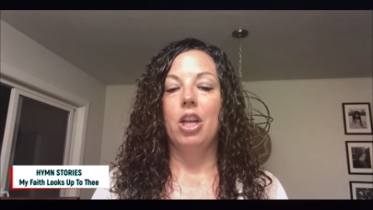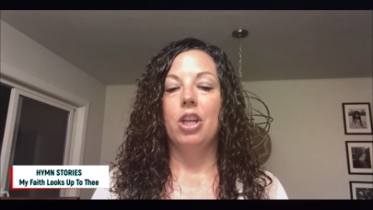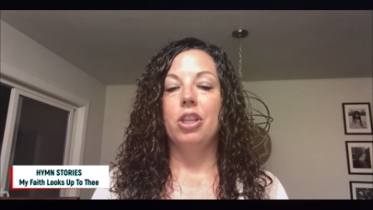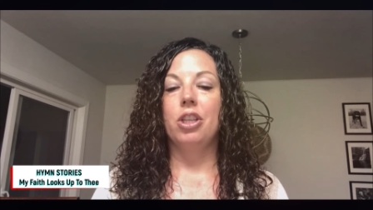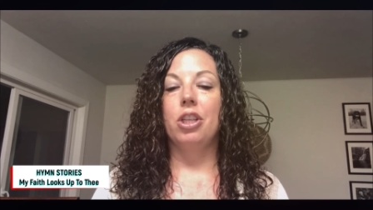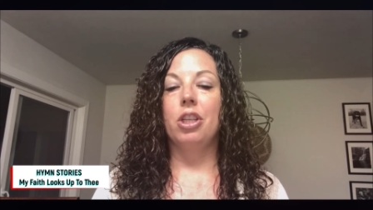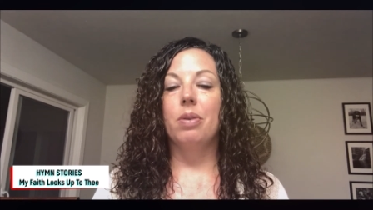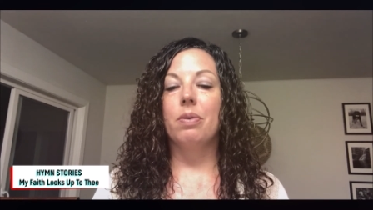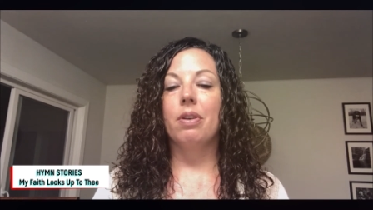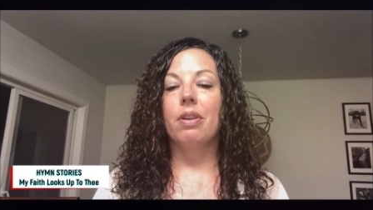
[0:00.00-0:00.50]

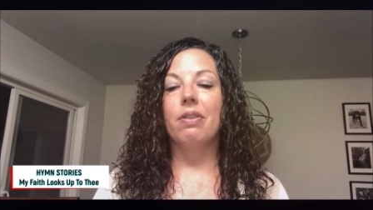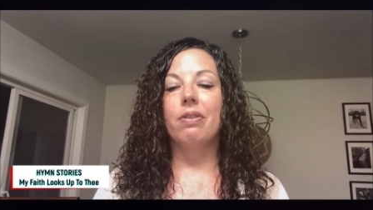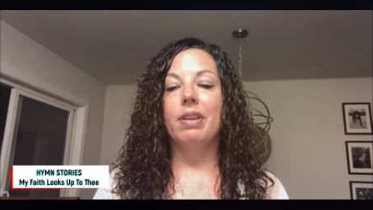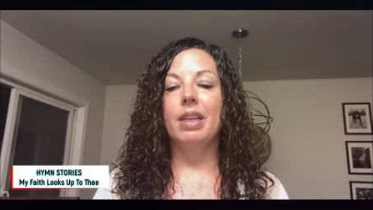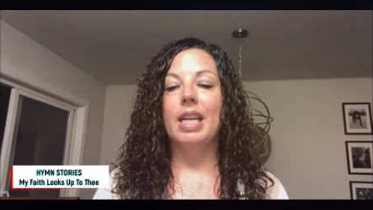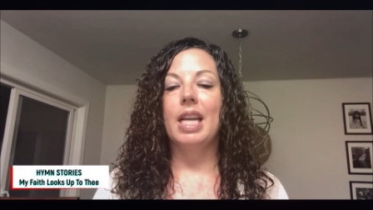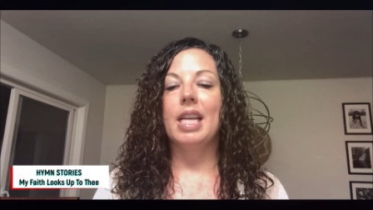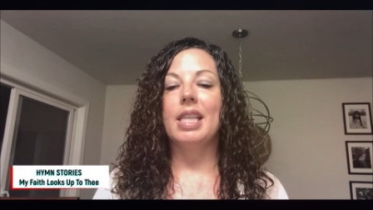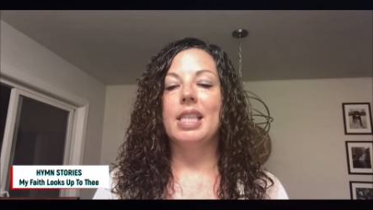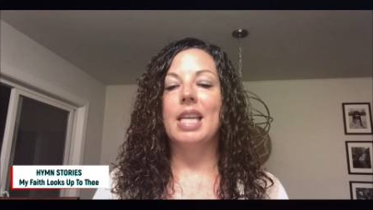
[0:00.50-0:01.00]
2 or 3
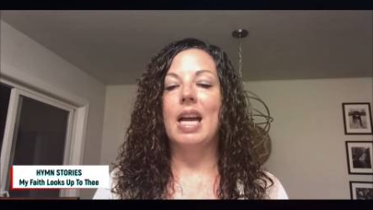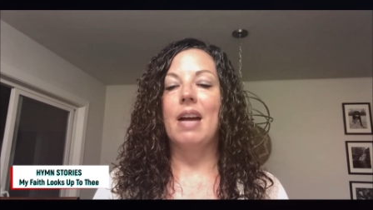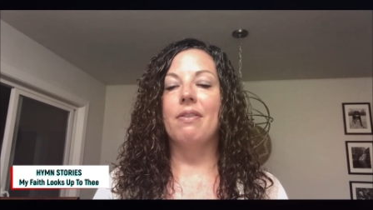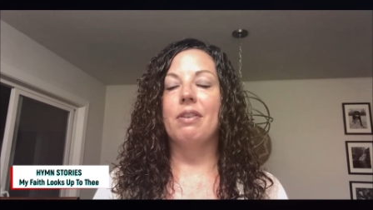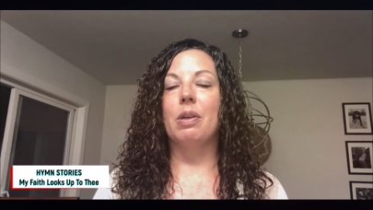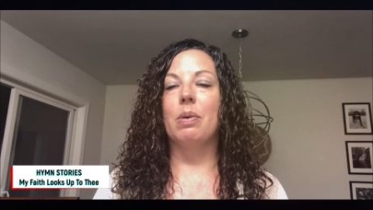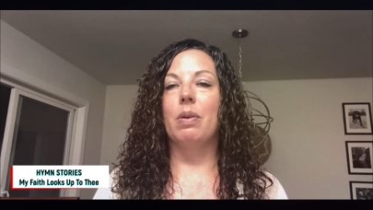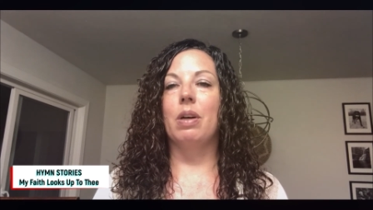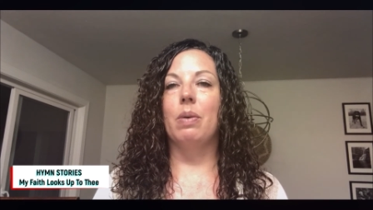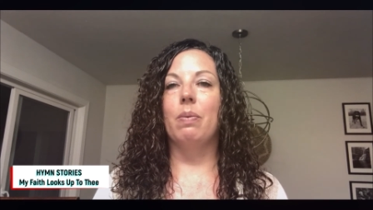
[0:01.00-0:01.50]
days
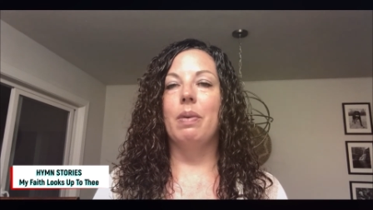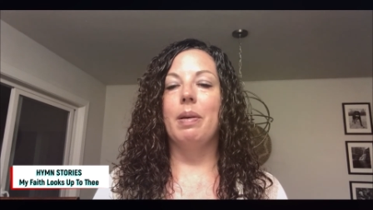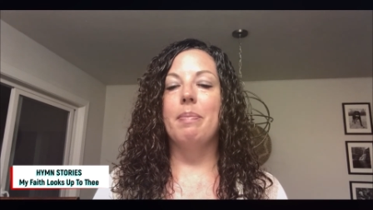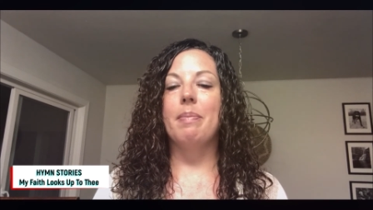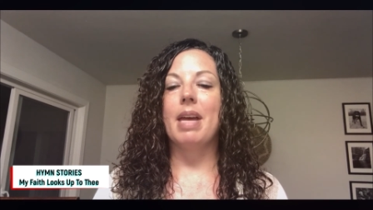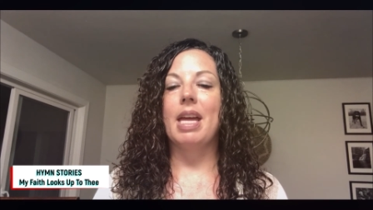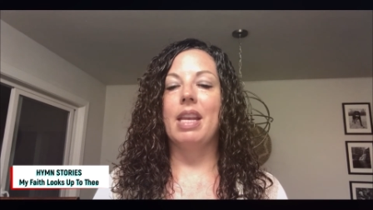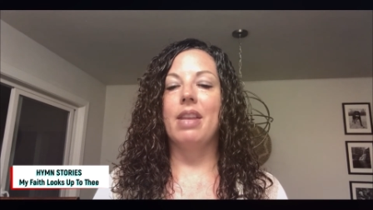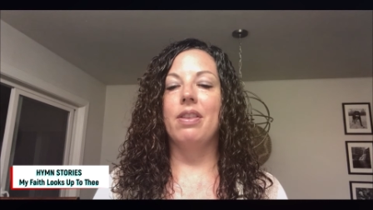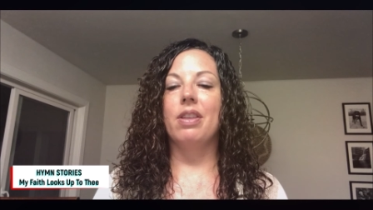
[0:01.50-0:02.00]
afterward, we
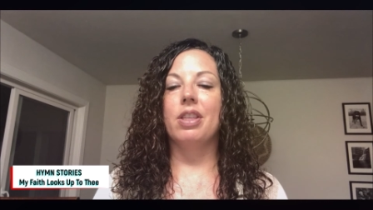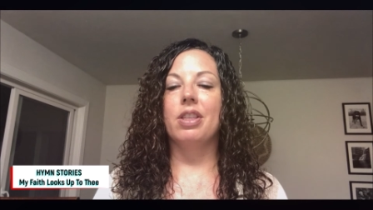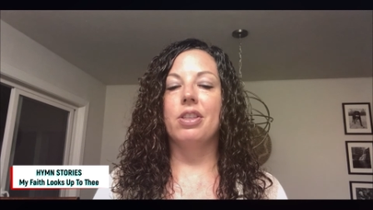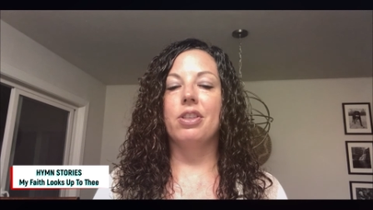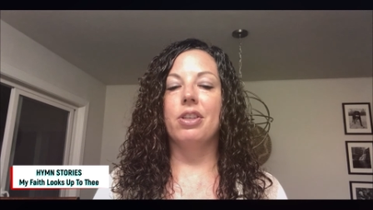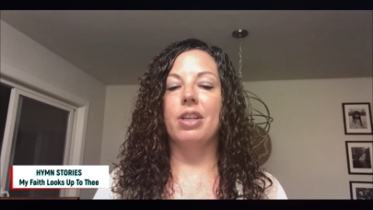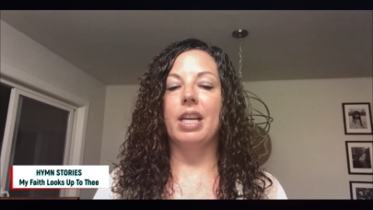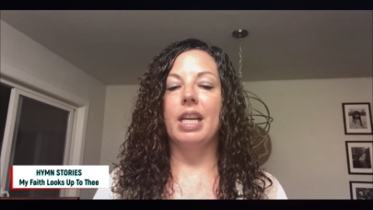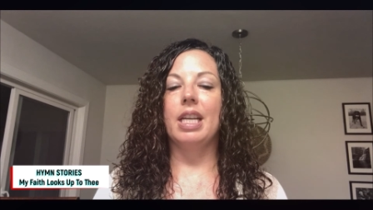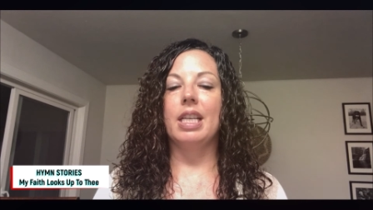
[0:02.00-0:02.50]
met in the
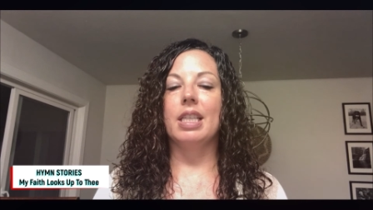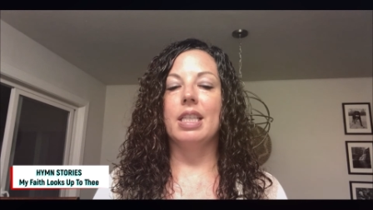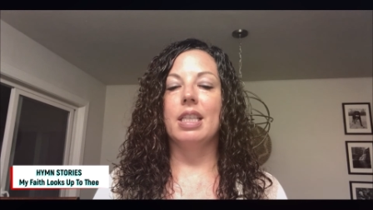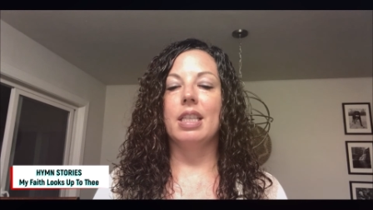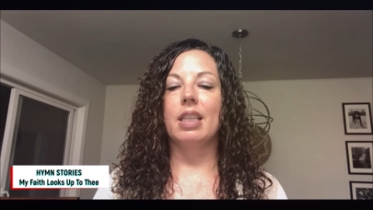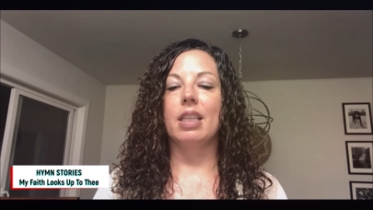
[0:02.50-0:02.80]
street.